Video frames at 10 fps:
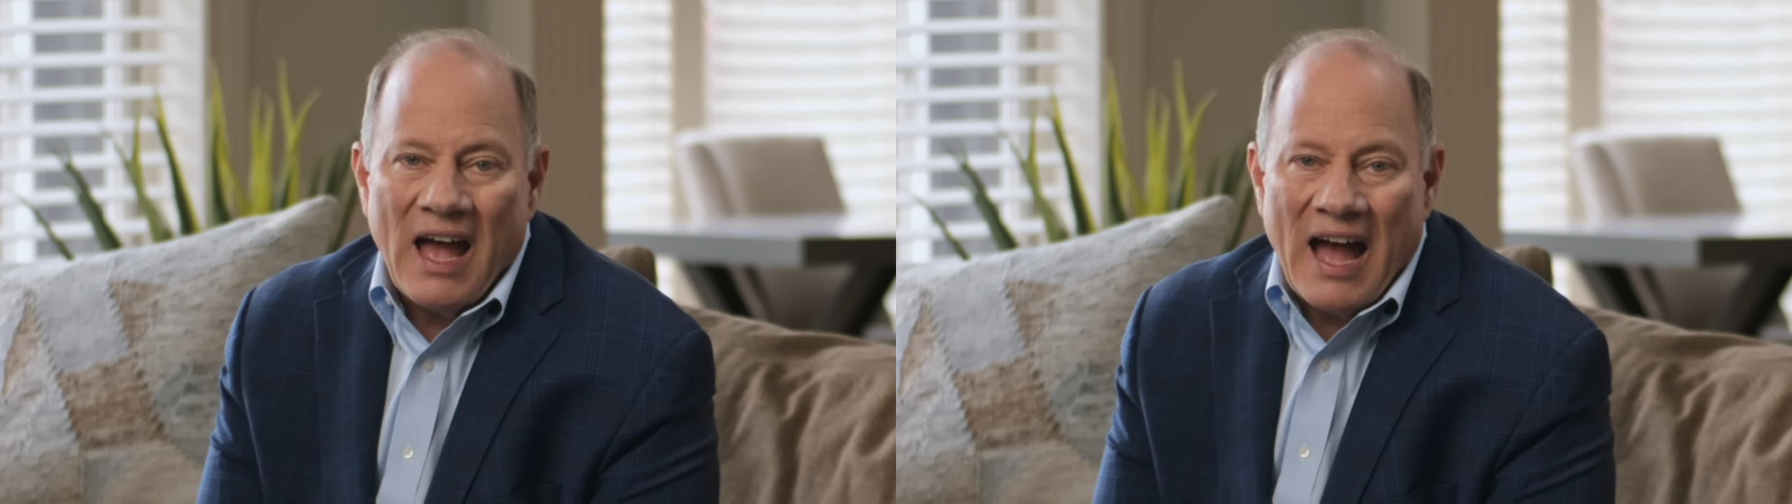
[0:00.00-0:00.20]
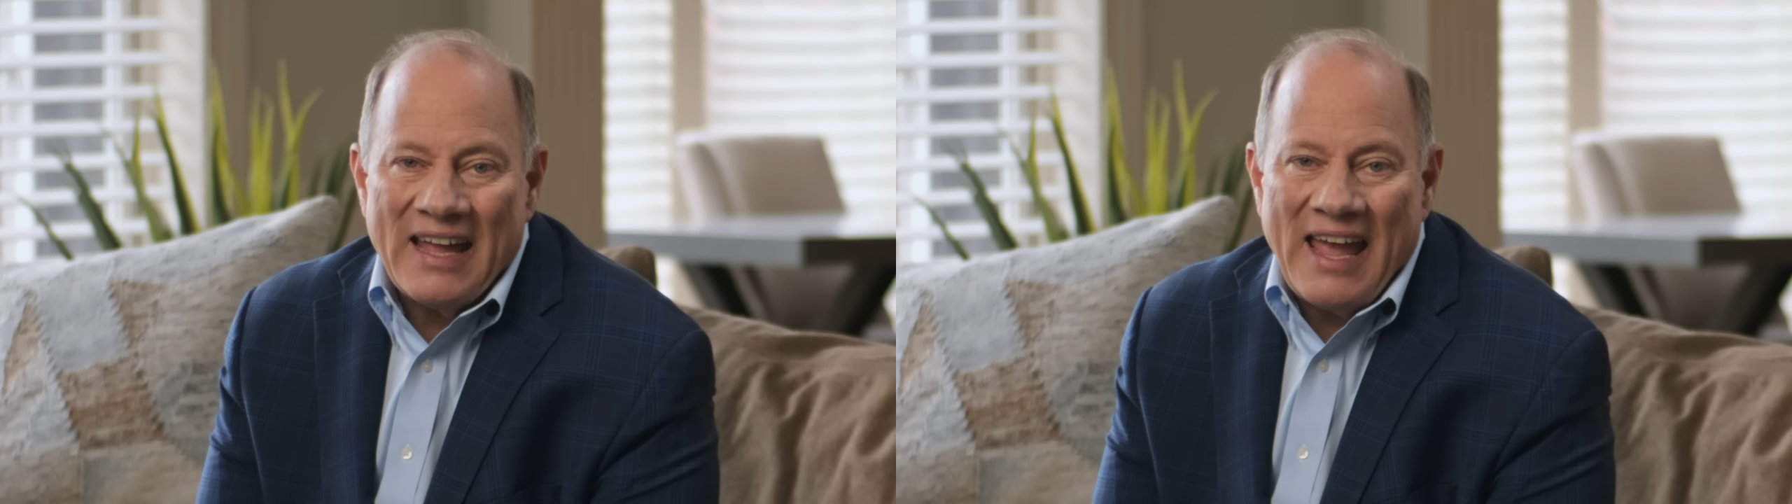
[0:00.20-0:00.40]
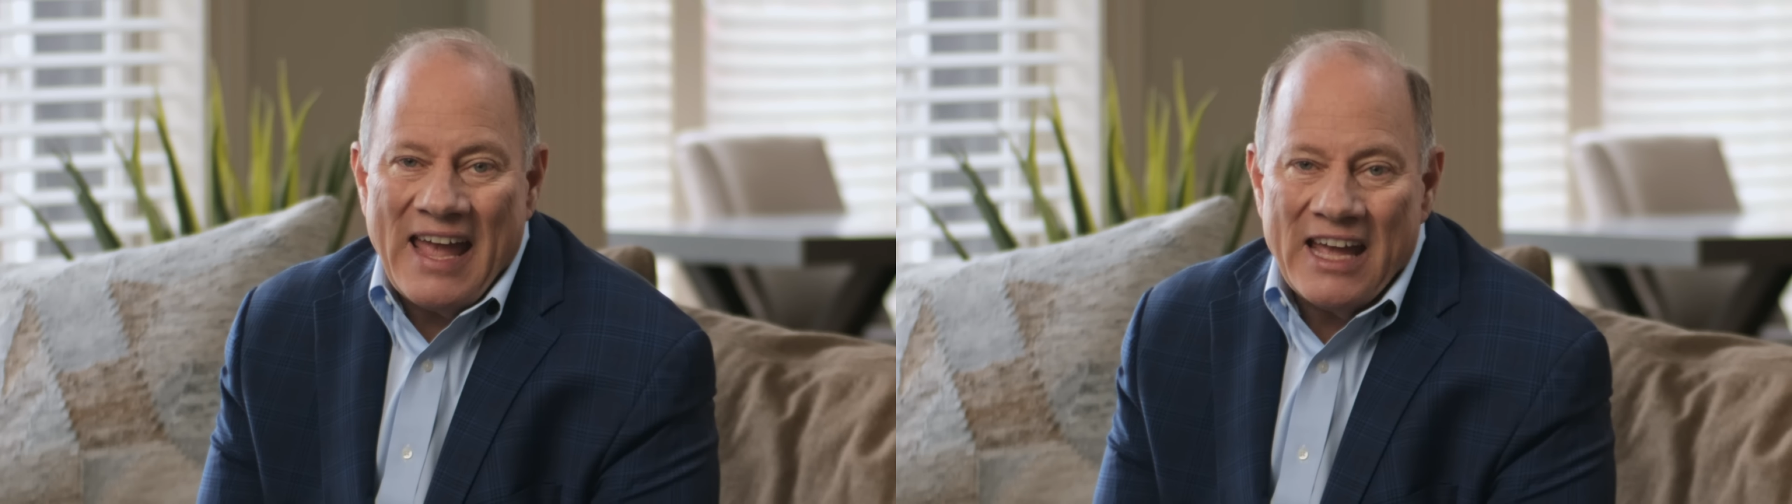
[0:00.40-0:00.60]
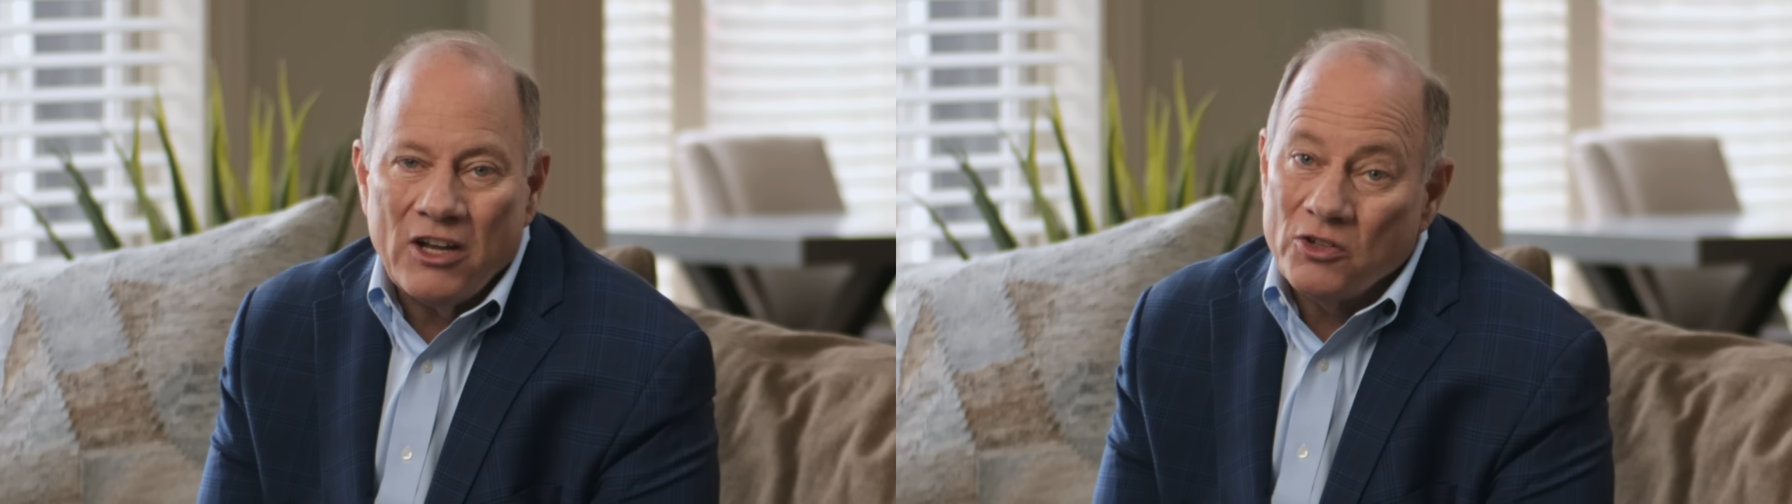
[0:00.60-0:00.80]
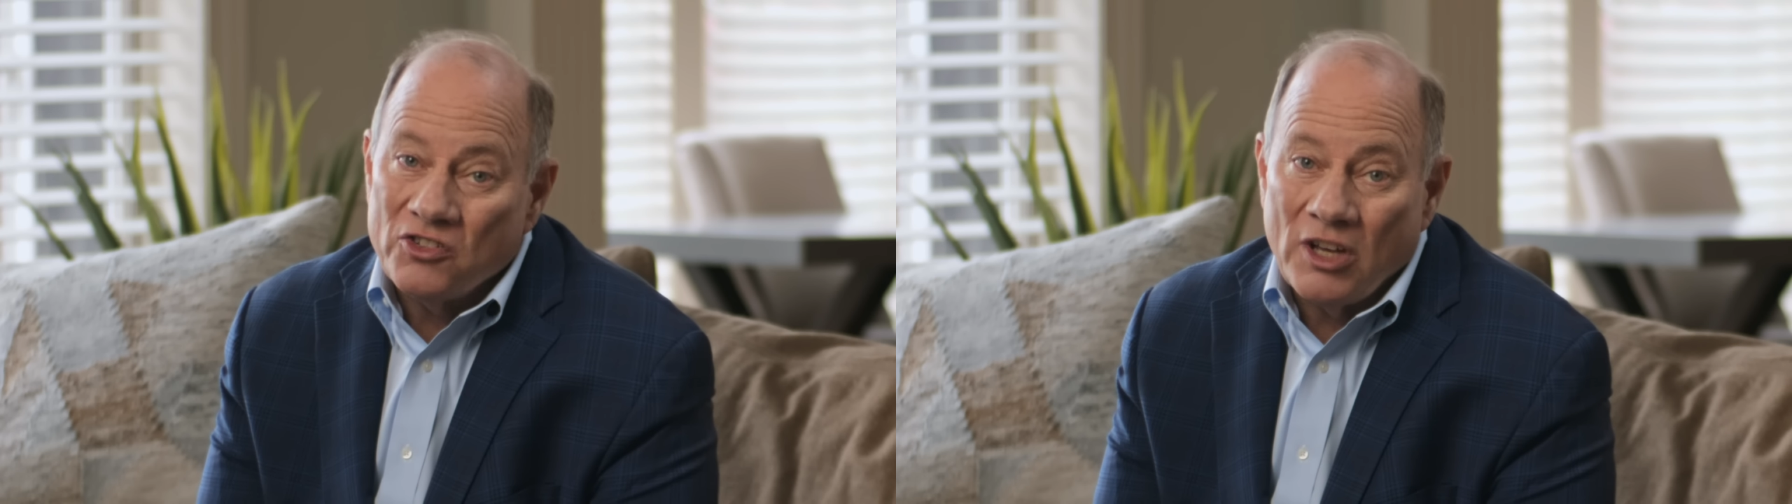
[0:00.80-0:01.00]
I
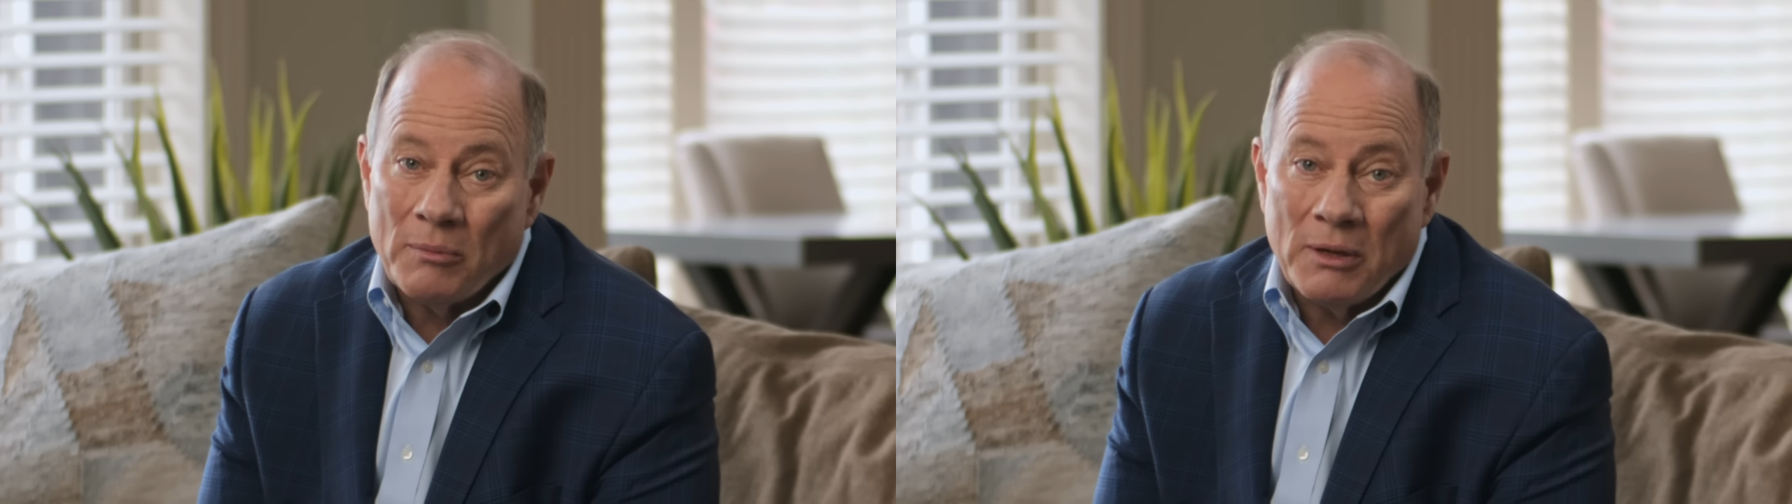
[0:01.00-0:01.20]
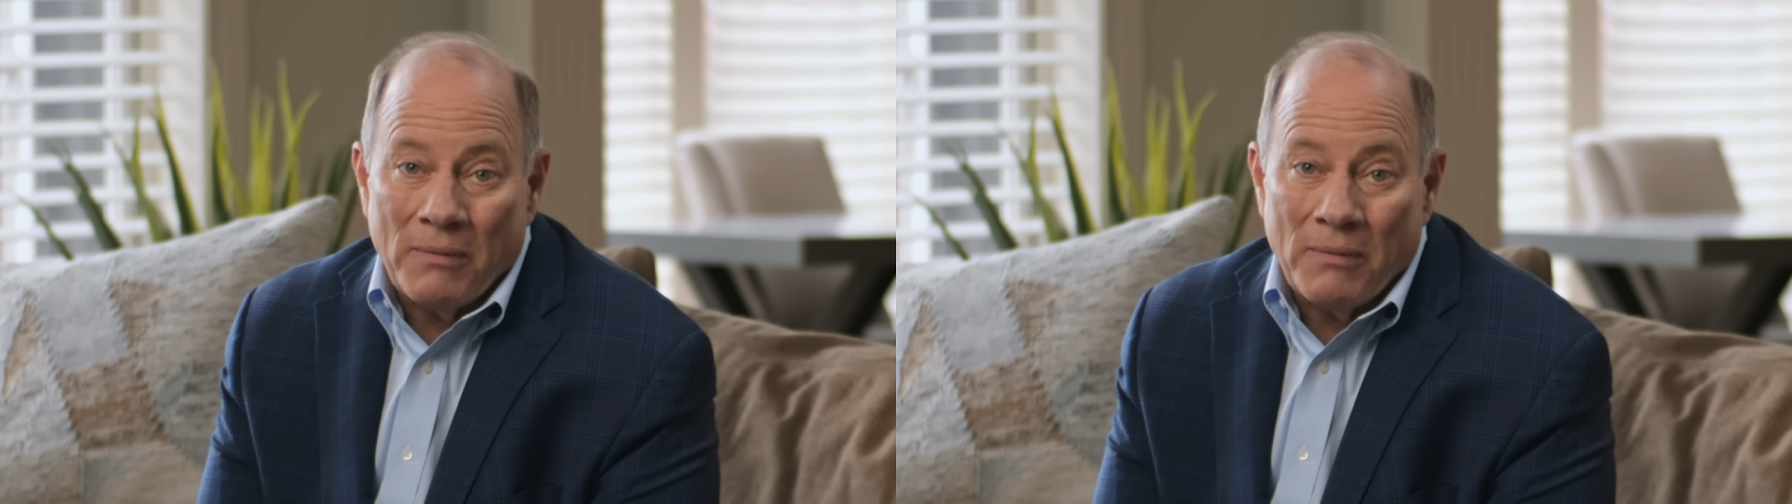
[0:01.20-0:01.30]
angered some